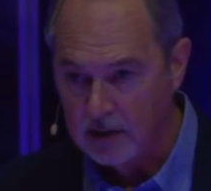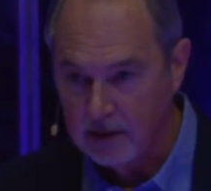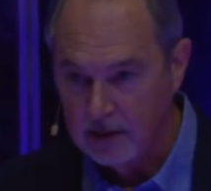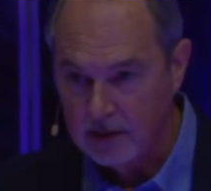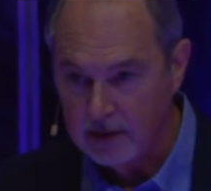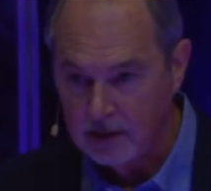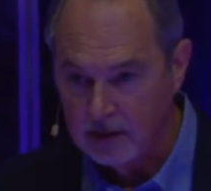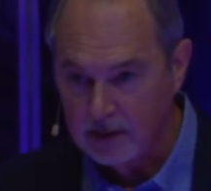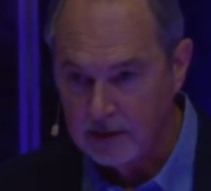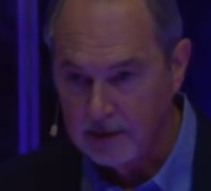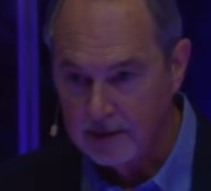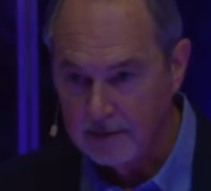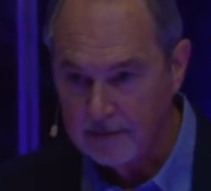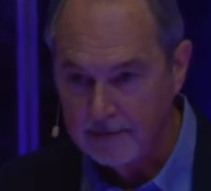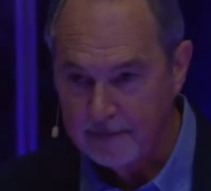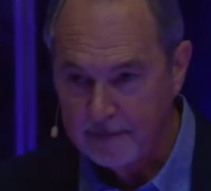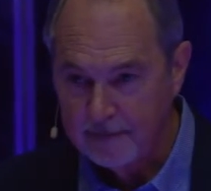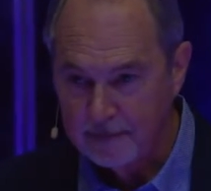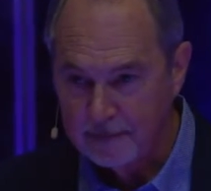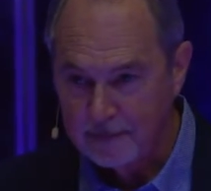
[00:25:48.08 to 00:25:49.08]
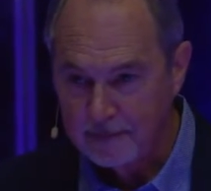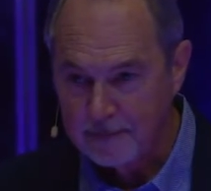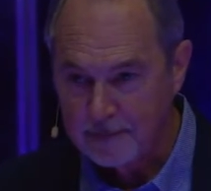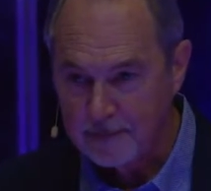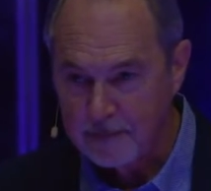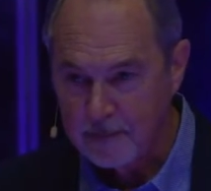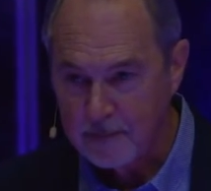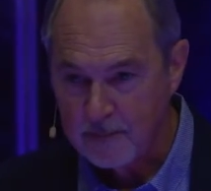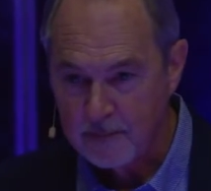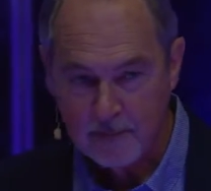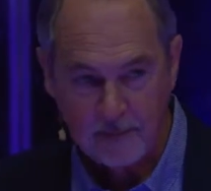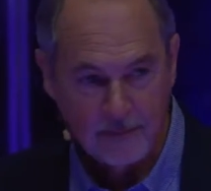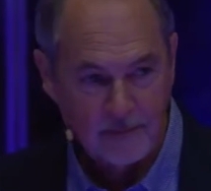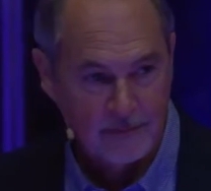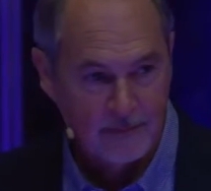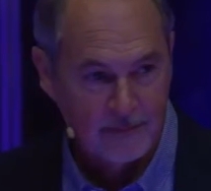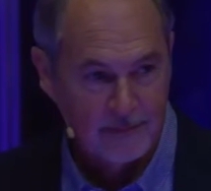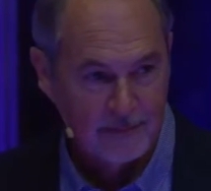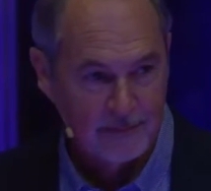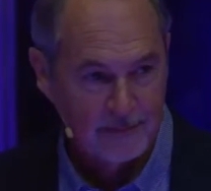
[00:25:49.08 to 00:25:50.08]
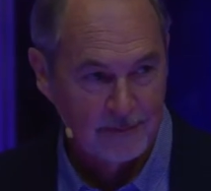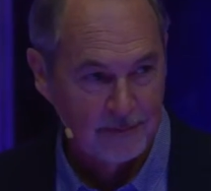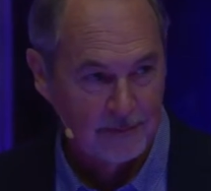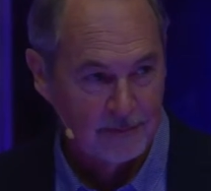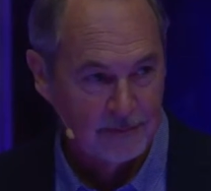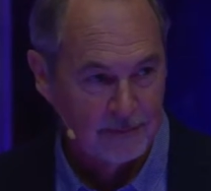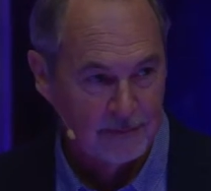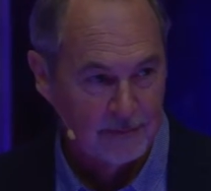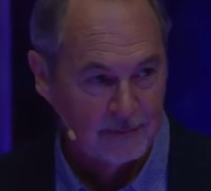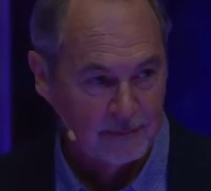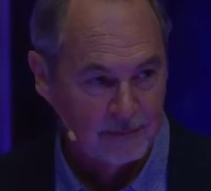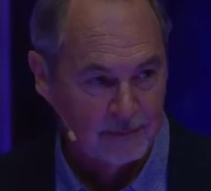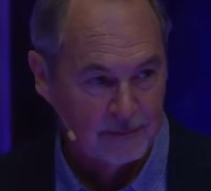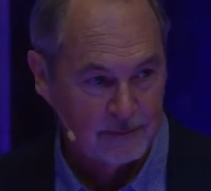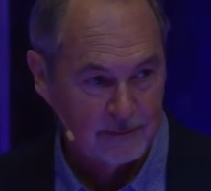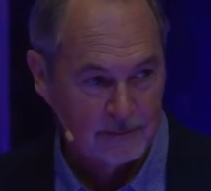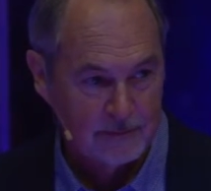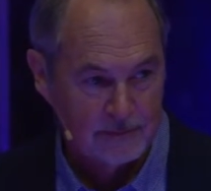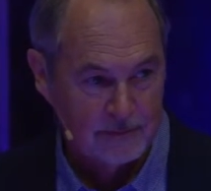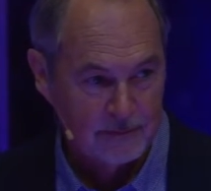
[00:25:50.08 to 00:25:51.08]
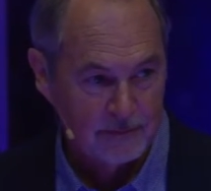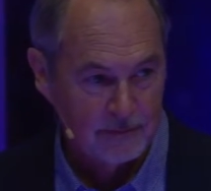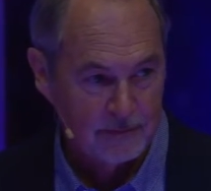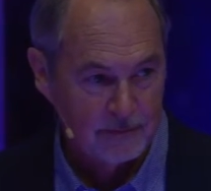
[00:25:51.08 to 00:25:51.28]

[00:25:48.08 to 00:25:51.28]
Nothing is said.